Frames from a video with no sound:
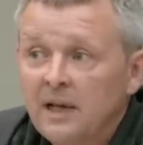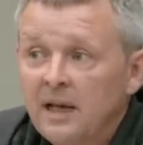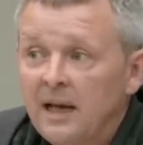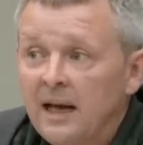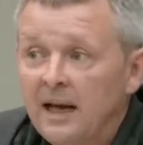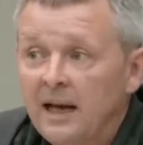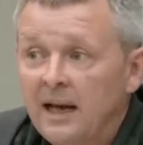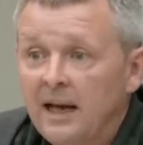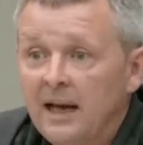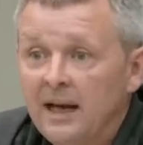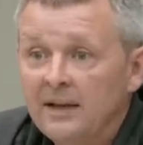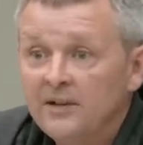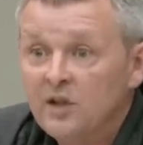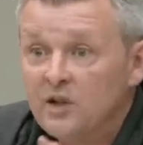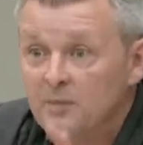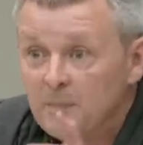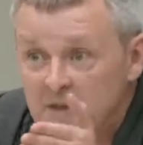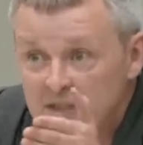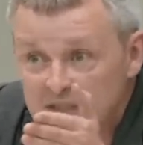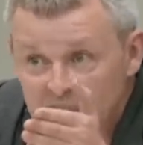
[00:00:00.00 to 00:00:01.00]
uh, the
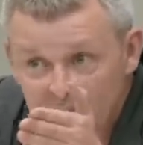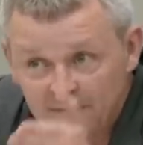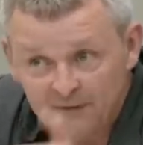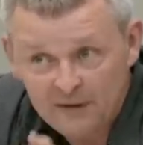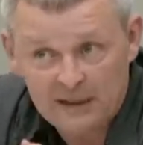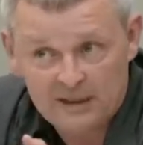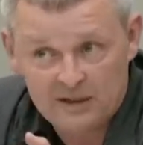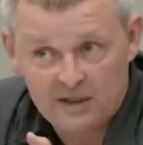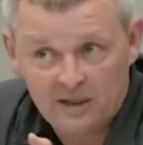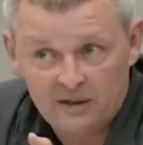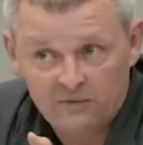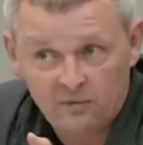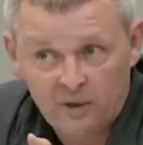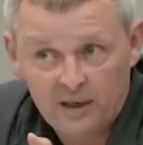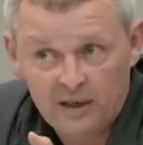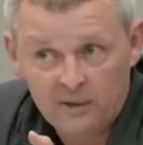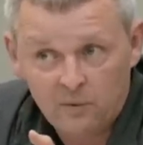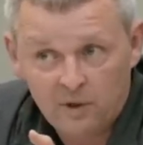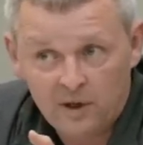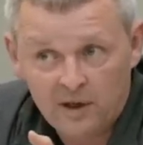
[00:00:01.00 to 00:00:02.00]
specifics of
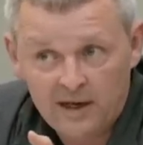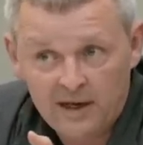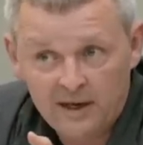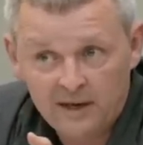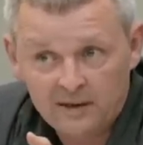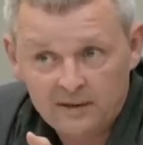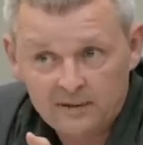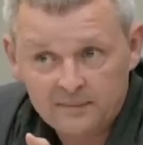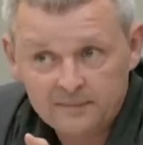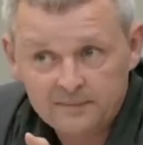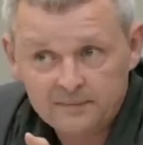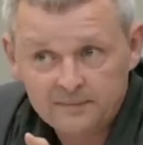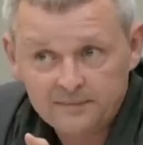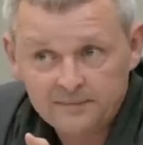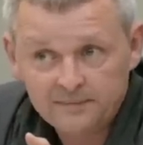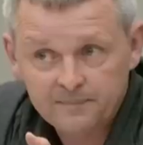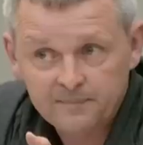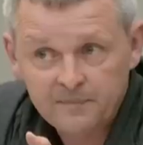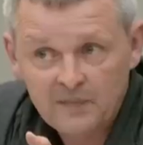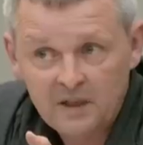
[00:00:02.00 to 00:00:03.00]
why we're here.
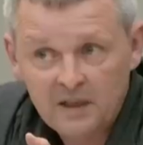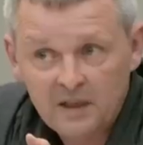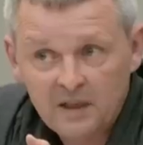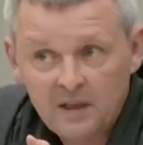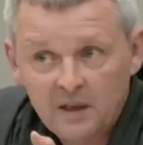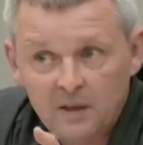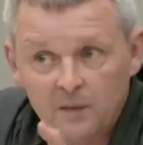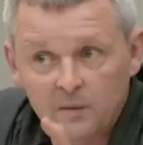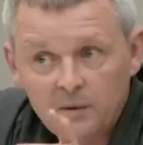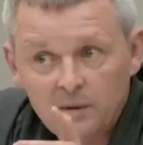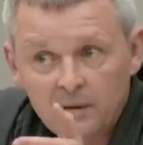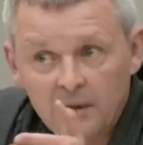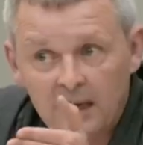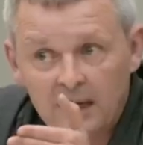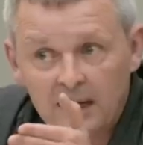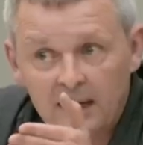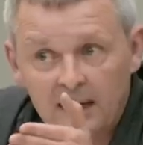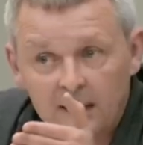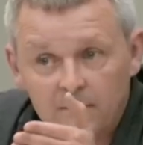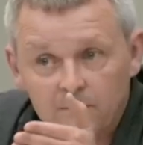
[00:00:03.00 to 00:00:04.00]

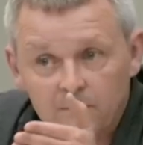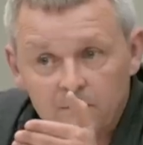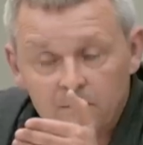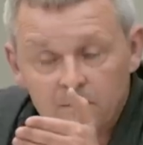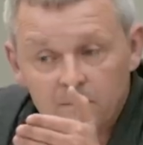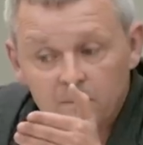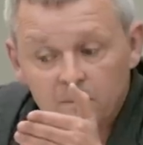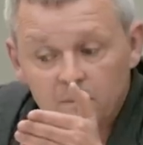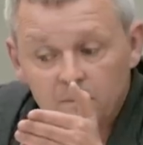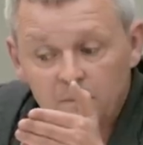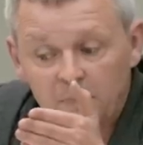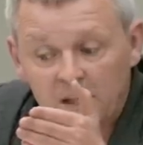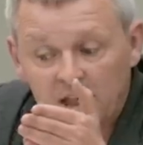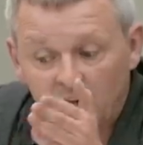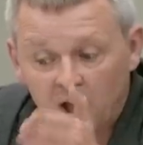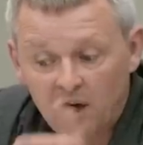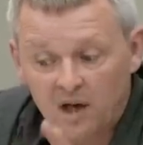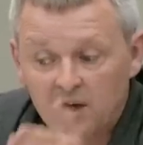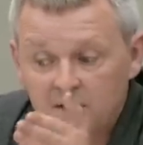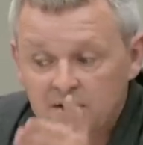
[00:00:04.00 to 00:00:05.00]
Um,
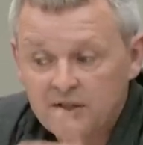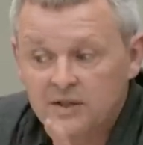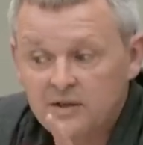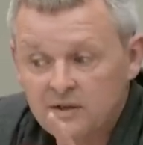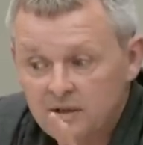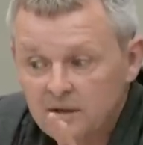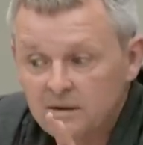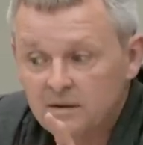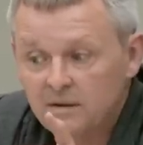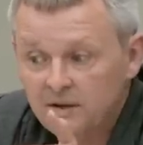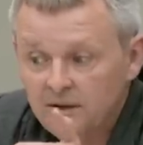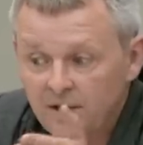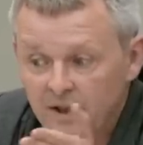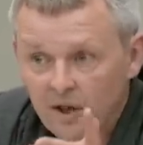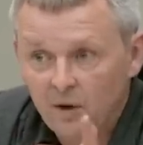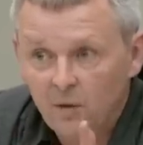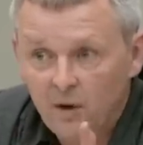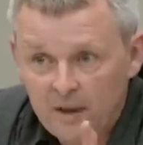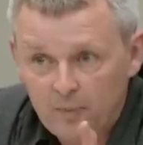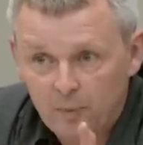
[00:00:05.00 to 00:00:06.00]
because, you
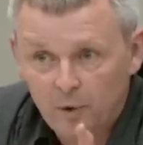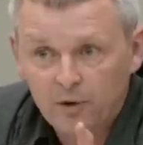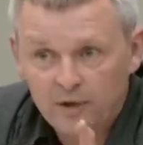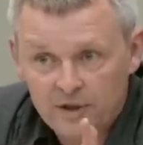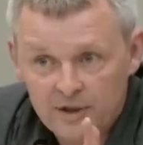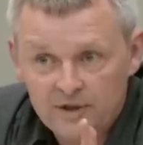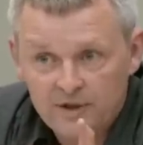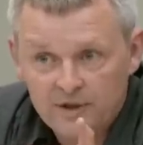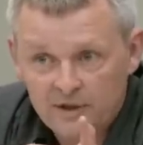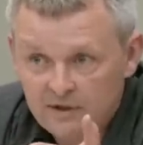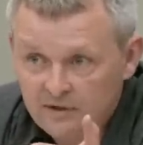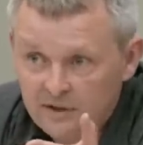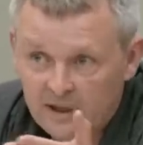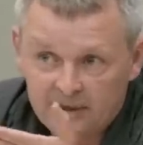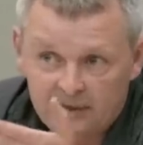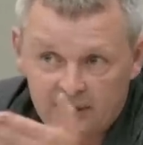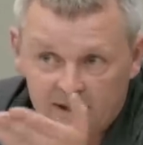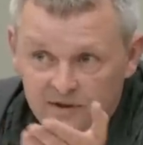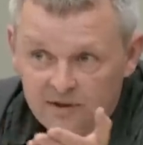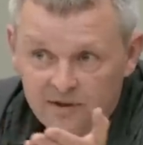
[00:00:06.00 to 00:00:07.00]
know, I put it, I
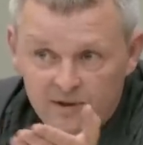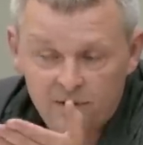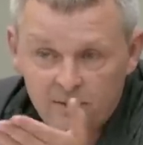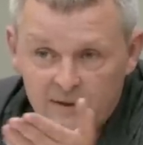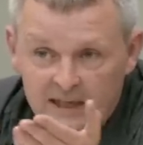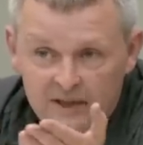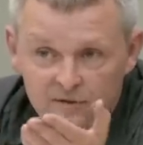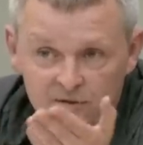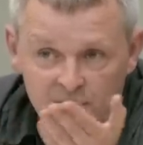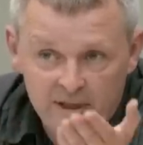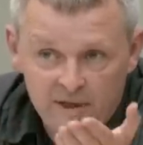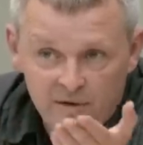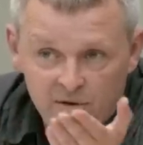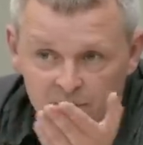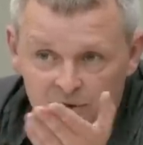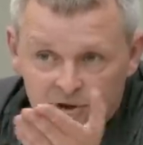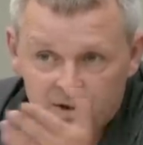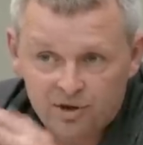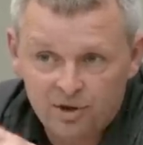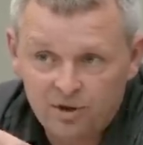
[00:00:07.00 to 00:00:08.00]
think, to you, Adrian, or
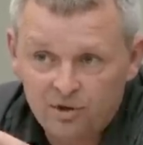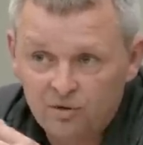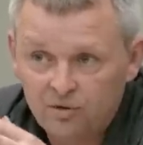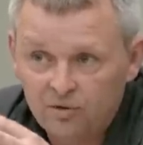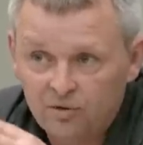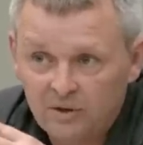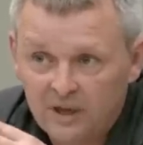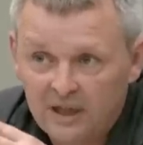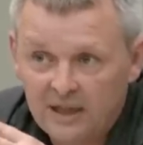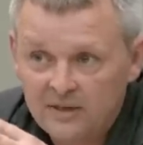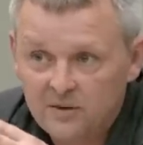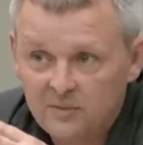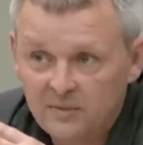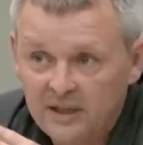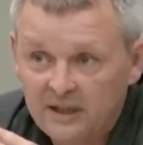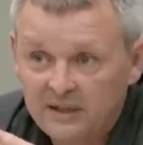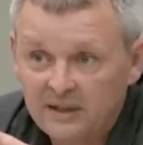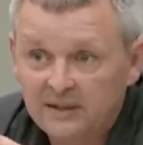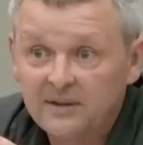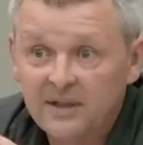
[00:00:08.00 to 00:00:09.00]
to Siún last
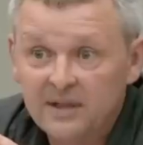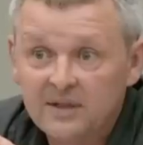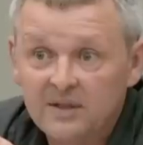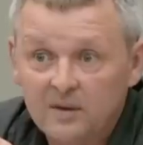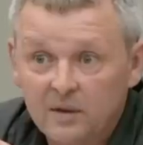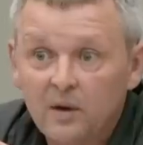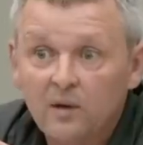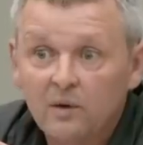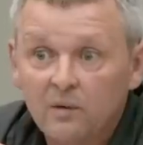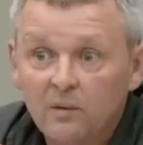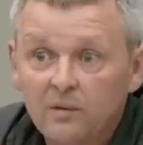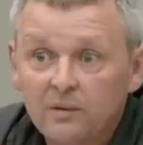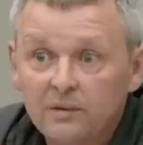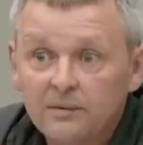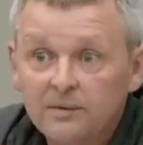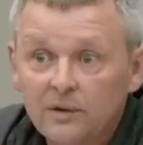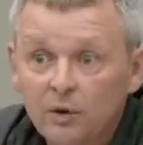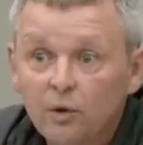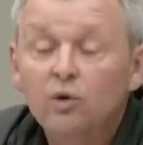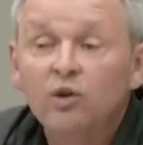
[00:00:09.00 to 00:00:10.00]
week, that this
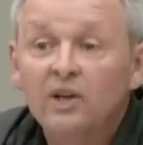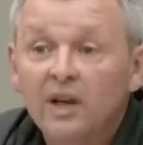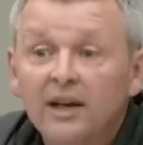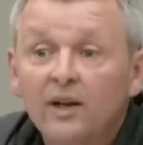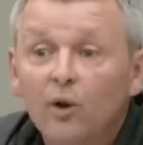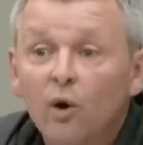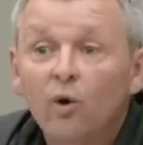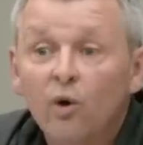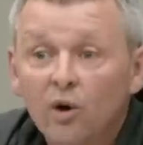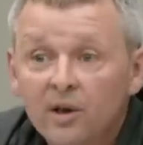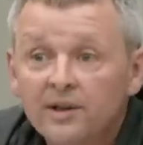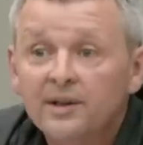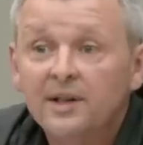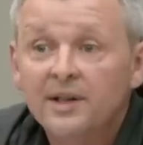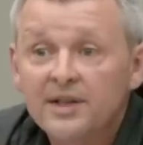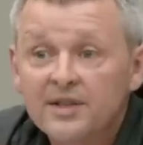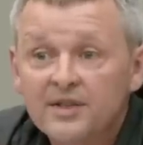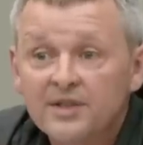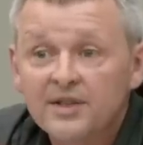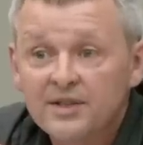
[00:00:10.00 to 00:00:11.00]
looked like
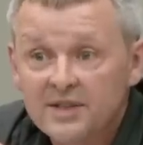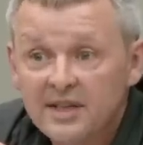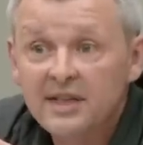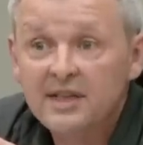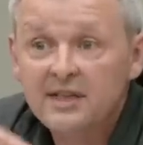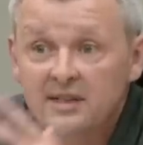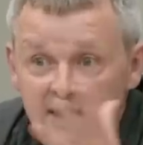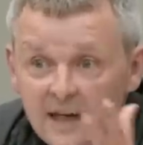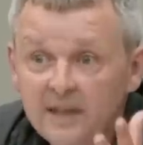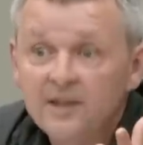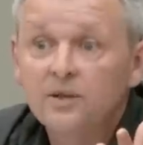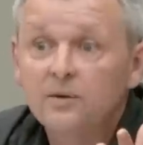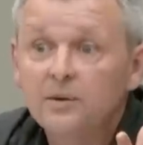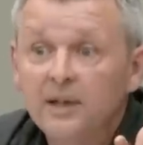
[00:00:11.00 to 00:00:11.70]
organised deceit, and you